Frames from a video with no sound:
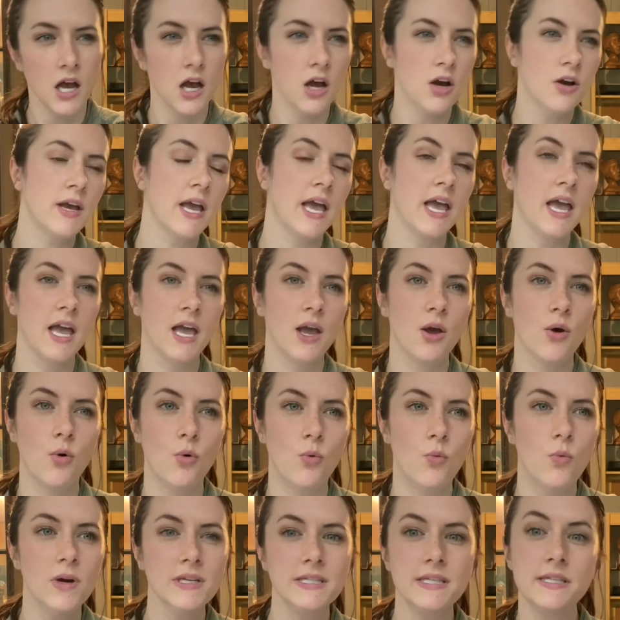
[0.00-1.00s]
okay,
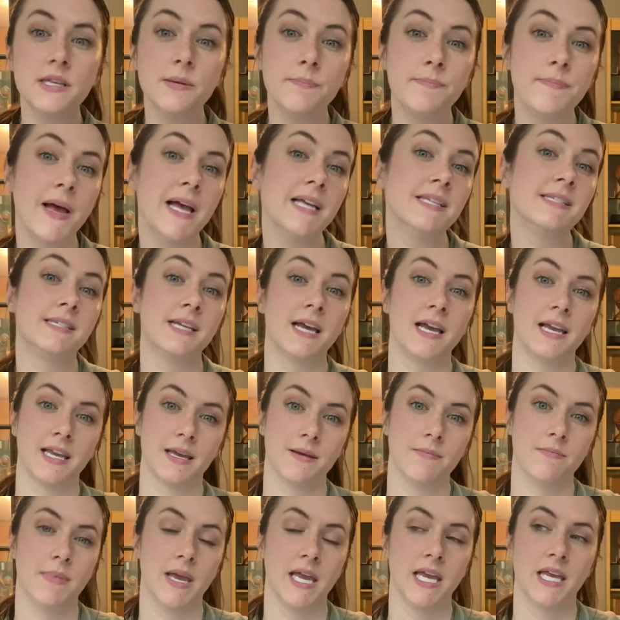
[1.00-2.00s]
what's the best I
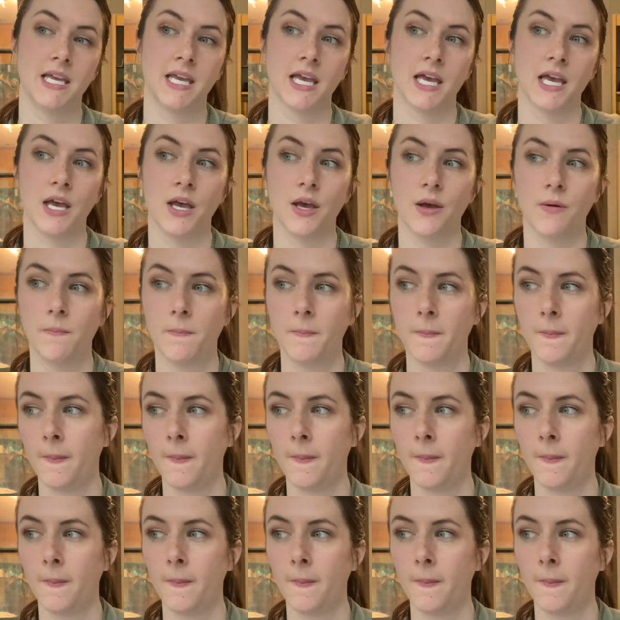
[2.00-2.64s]
can make it